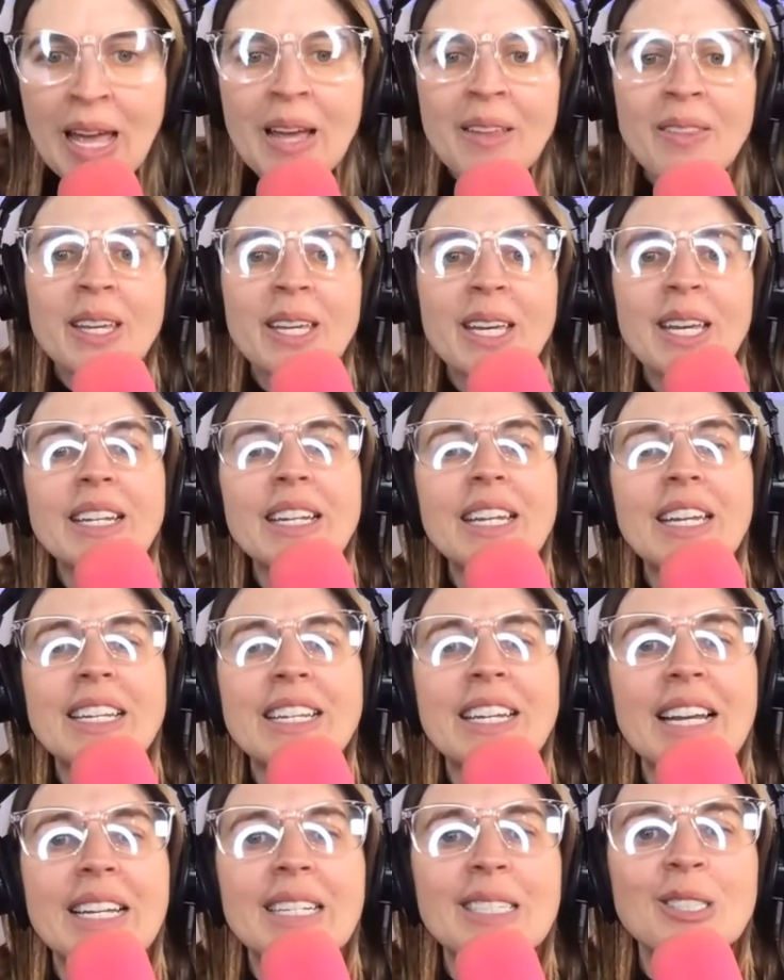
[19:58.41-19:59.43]
The kit
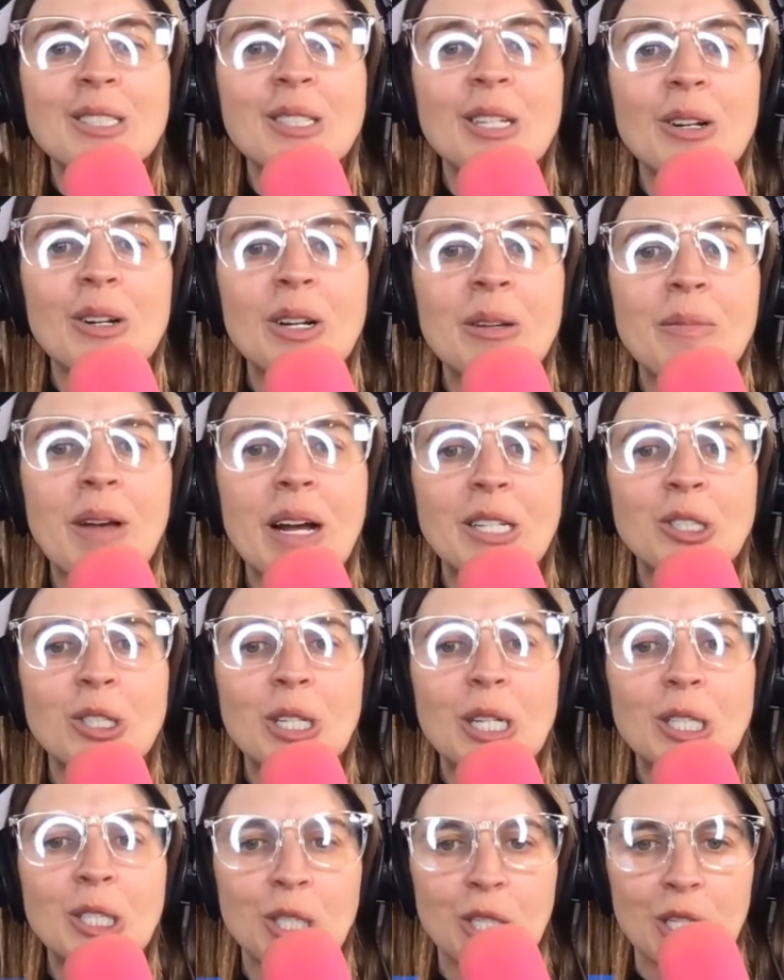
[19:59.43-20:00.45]
ignites their
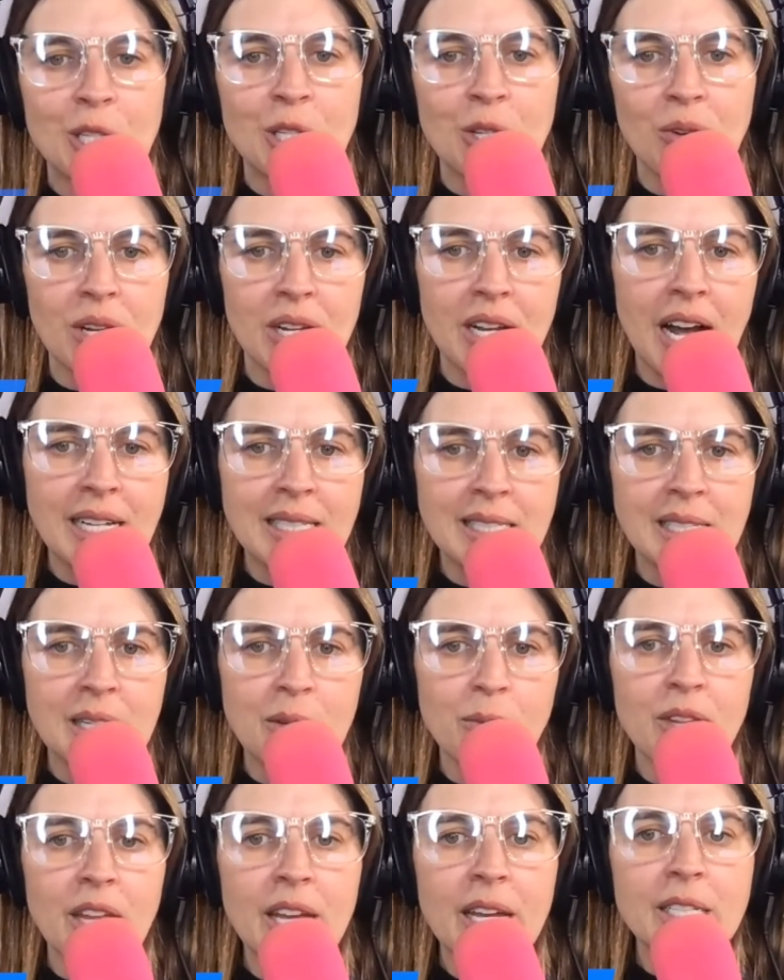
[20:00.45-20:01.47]
imagination and curiosity
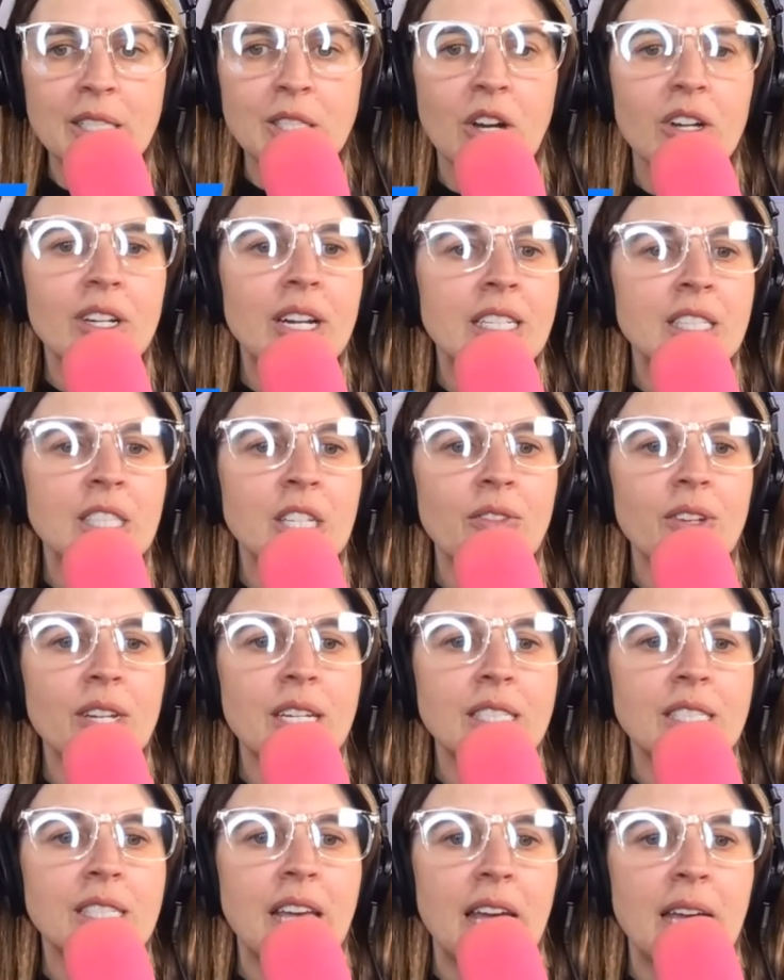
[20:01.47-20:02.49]
with hands on
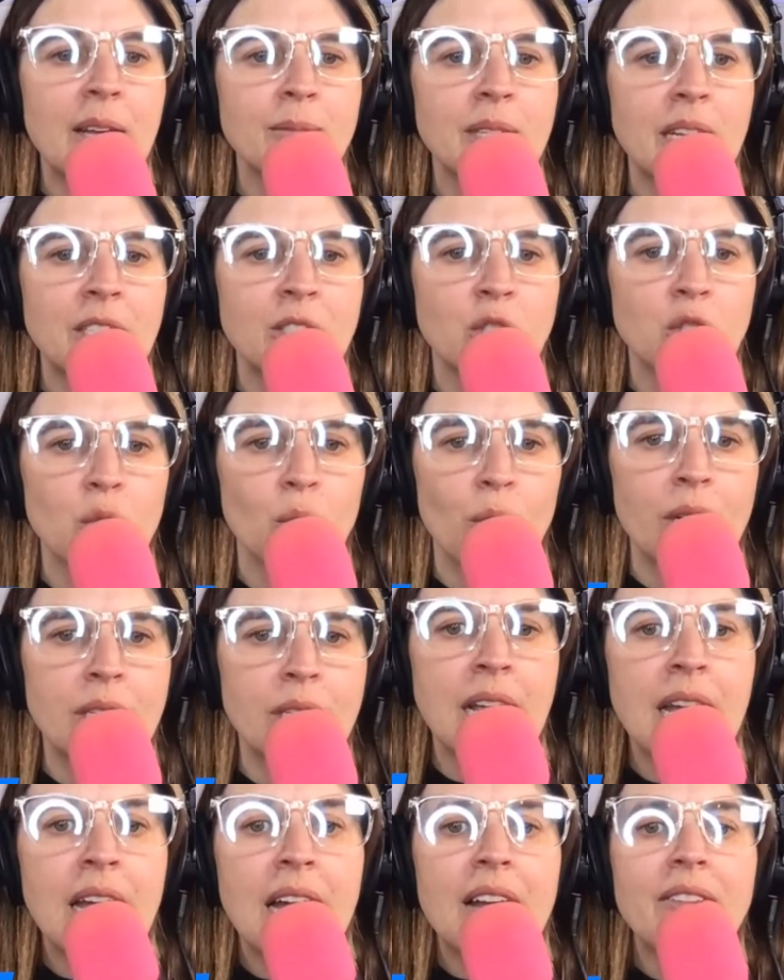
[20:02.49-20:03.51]
activities, games, and
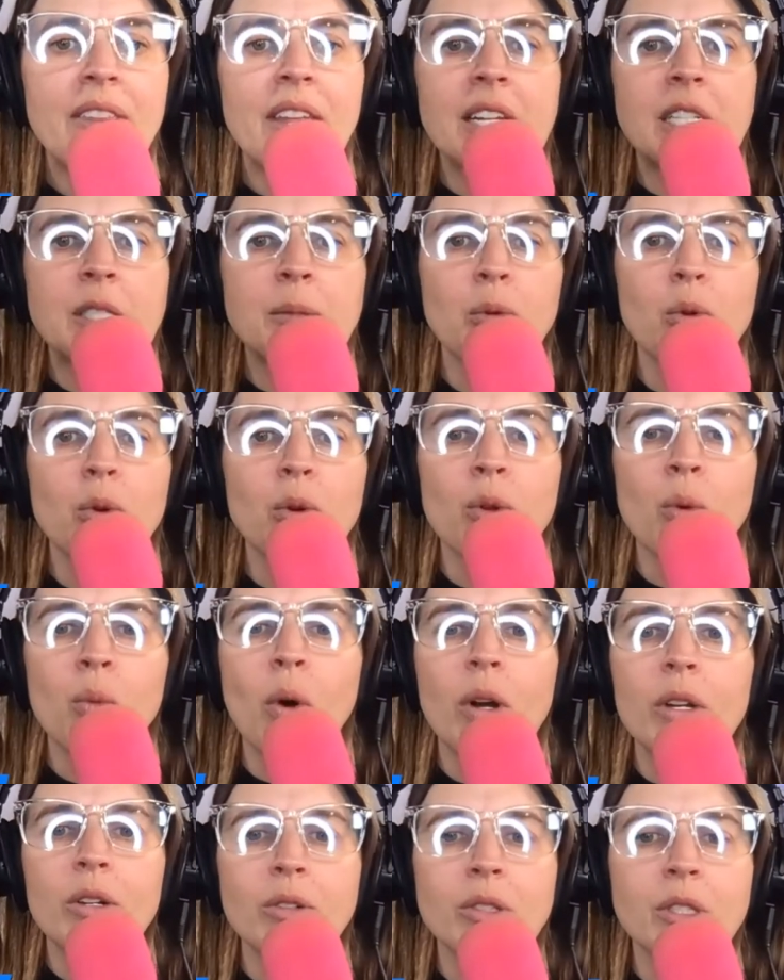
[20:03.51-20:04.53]
stories that explore the
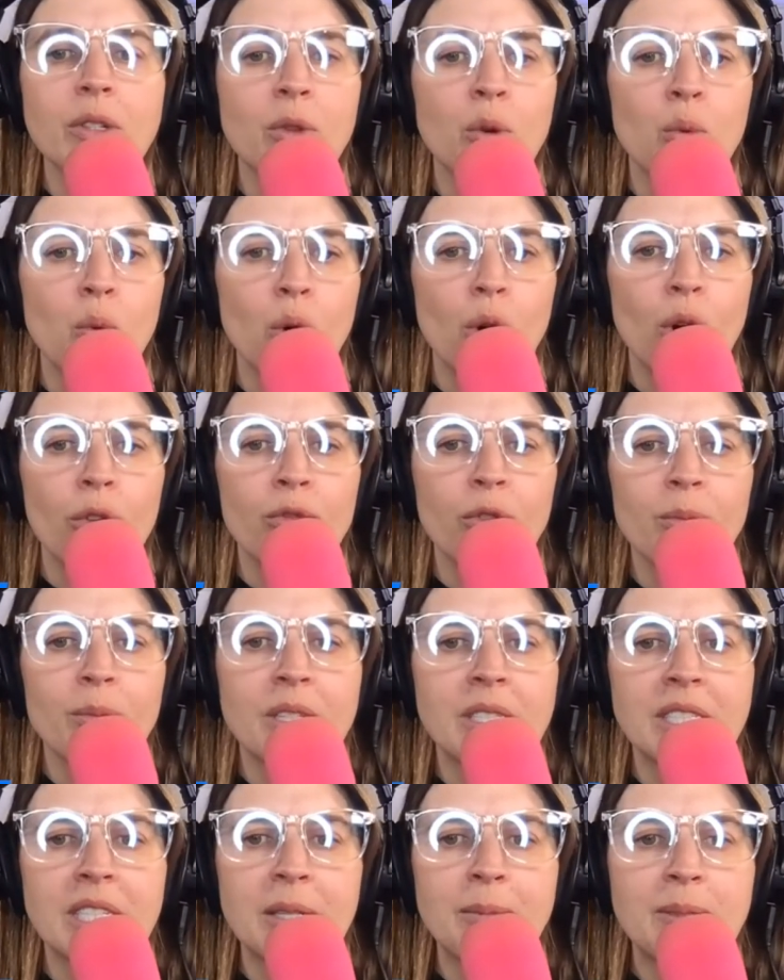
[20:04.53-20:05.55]
wonders of the world from the
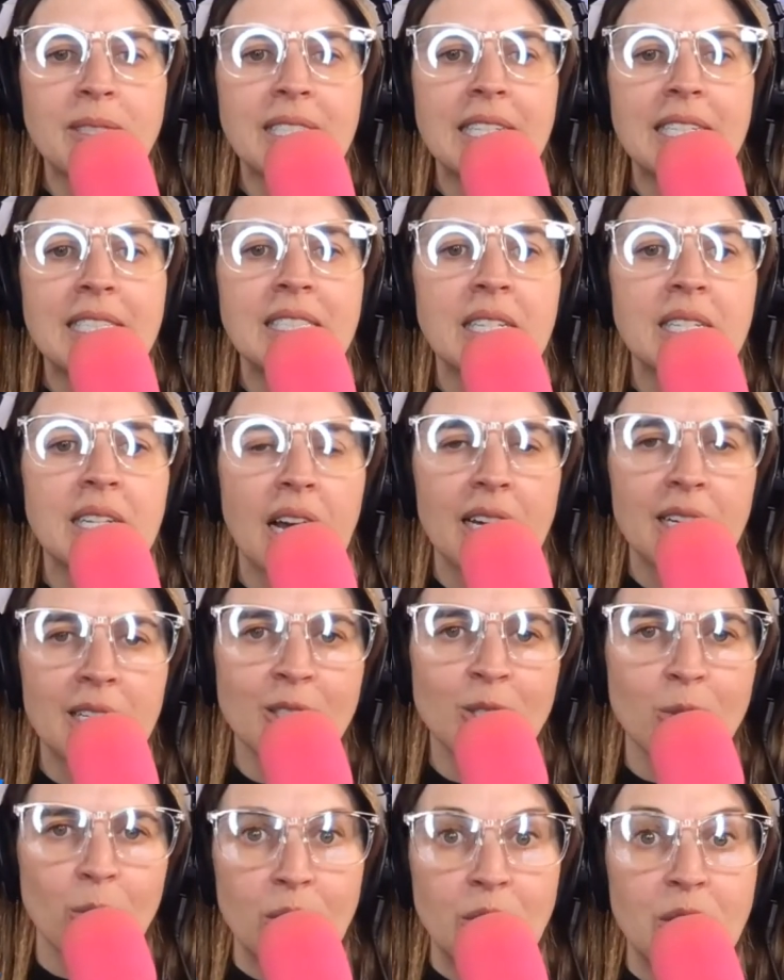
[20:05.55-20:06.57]
deep sea to
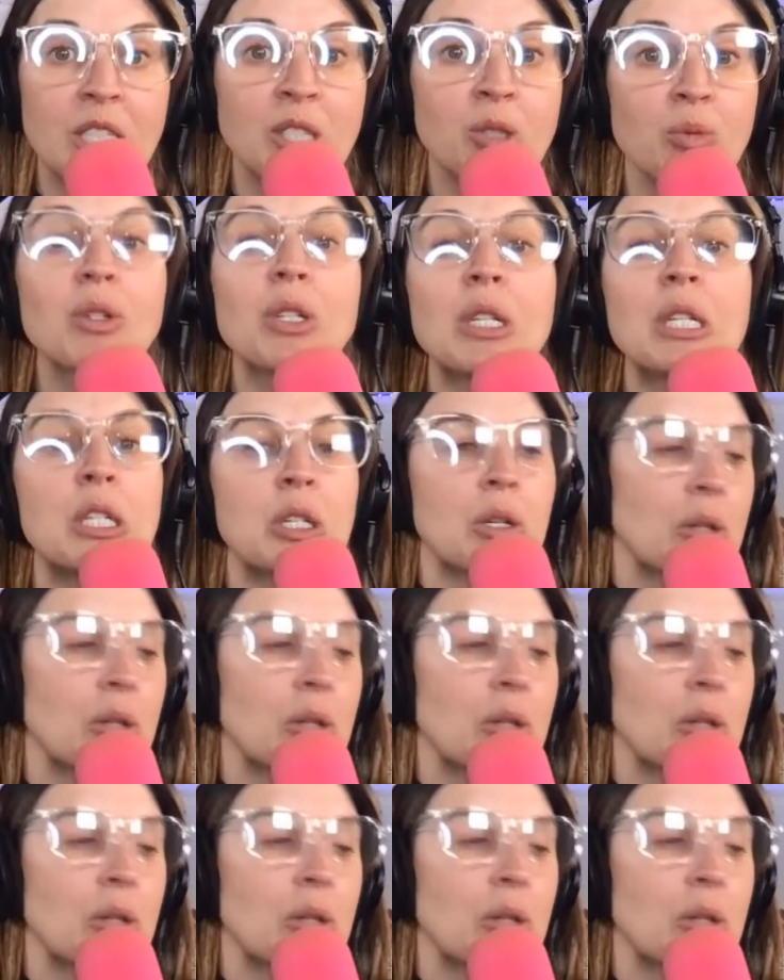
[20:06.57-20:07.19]
dinosaurs. It's really cute.